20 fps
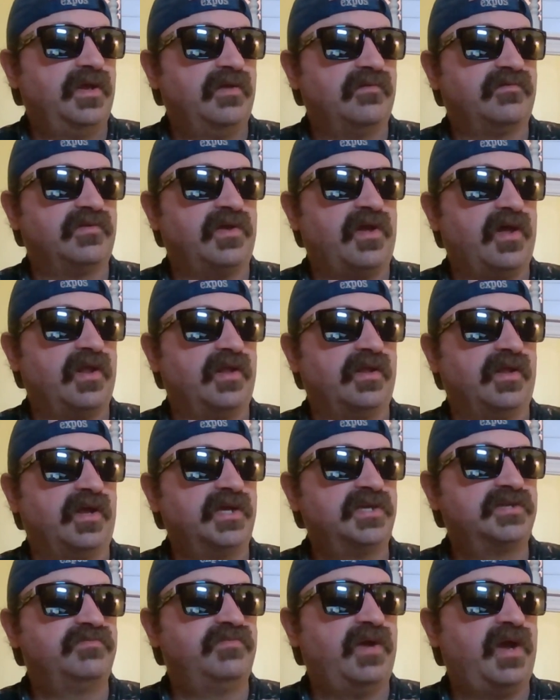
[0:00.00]
if Lana
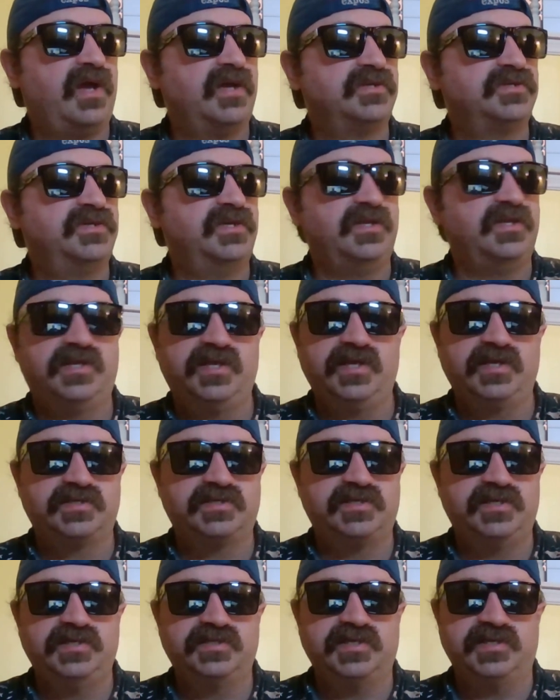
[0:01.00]
likes Brad. She
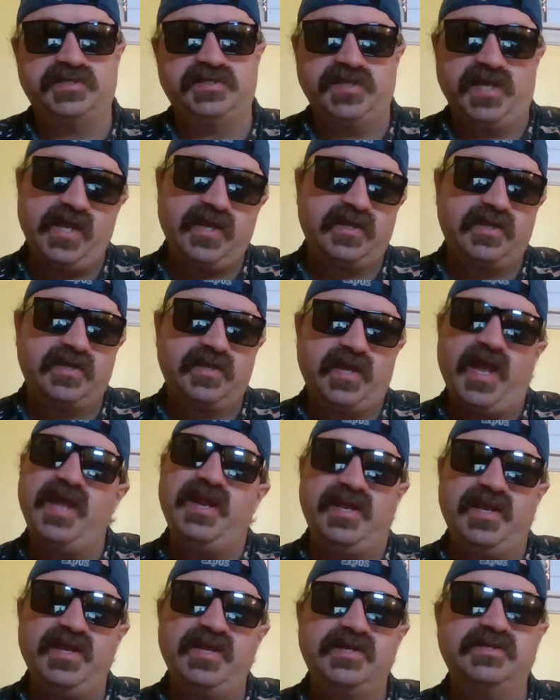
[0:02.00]
thinks he's a dink,
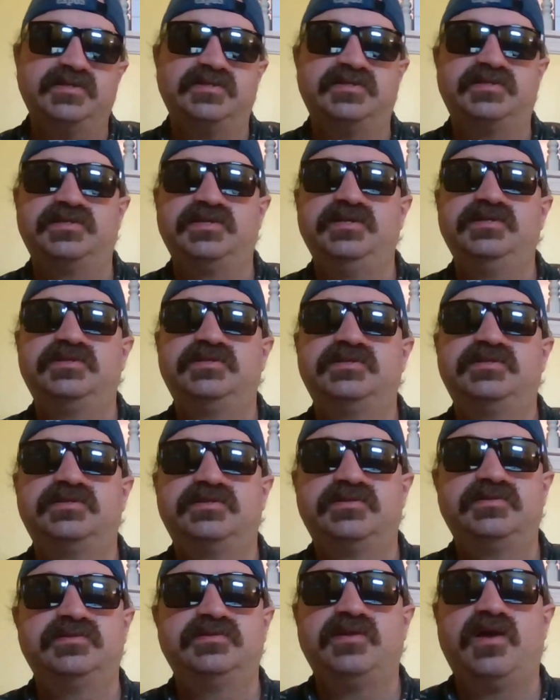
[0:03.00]
and he is.
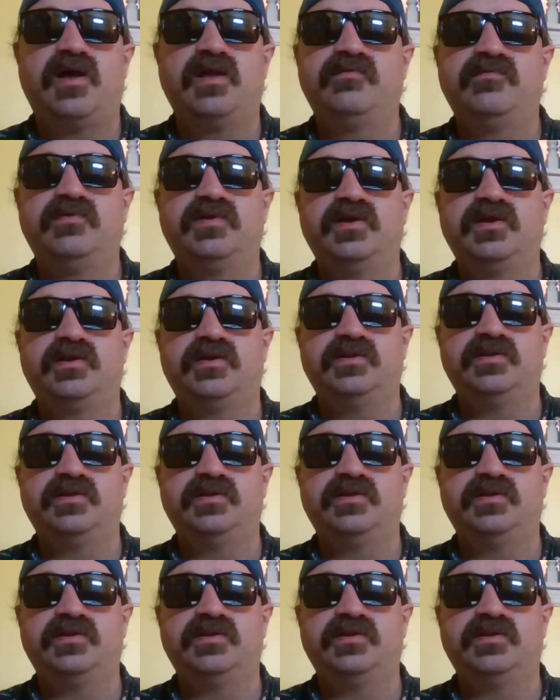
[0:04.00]
He's not a very